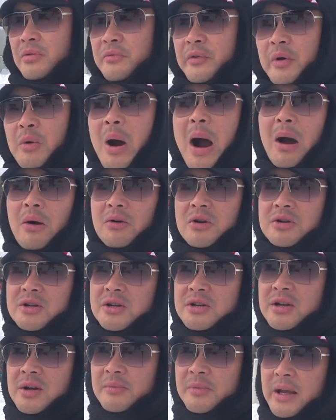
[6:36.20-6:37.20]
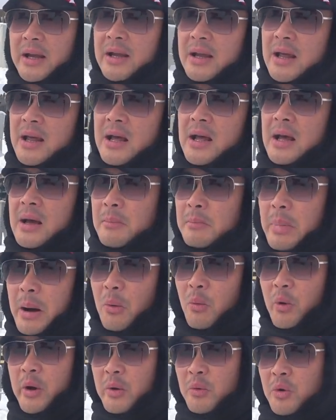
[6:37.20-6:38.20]
few hours or something.
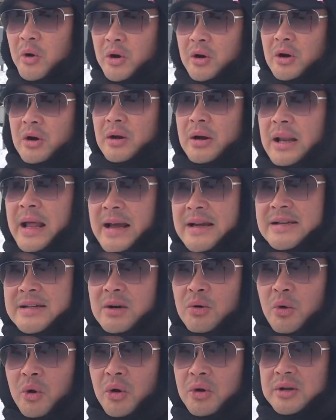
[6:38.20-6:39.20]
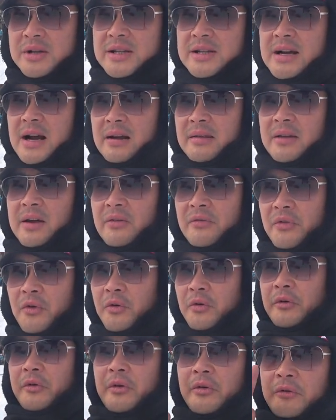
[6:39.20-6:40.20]
But we were, last year we were stuck there
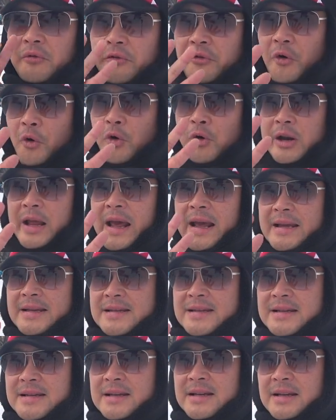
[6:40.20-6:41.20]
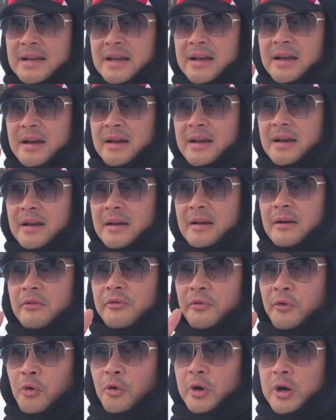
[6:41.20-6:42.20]
for four days.
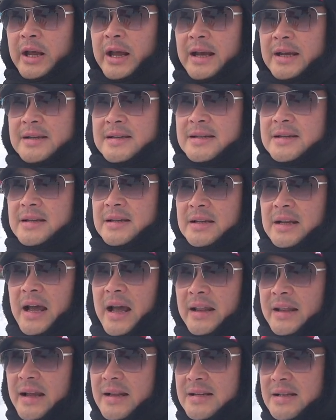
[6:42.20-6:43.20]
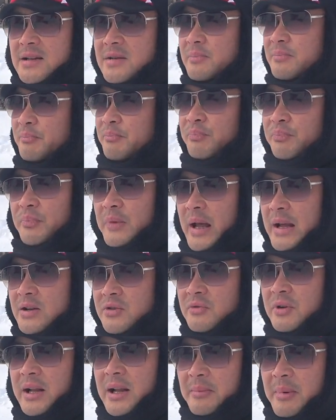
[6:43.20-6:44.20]
Four days. And that's,
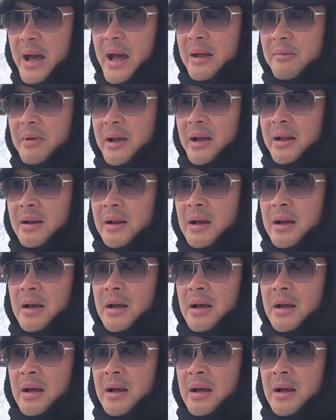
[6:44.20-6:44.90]
that's really bad, man.